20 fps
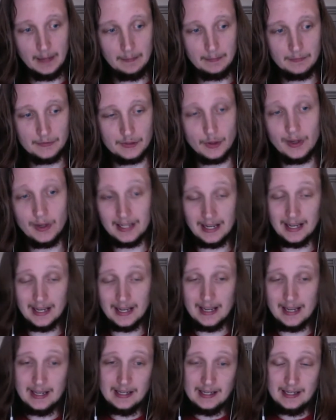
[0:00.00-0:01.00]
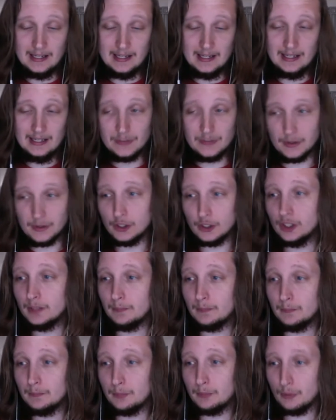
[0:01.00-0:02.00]
So it's a
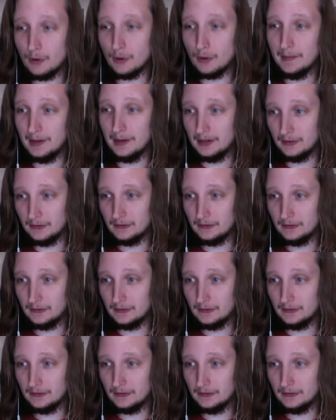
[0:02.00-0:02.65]
good premise.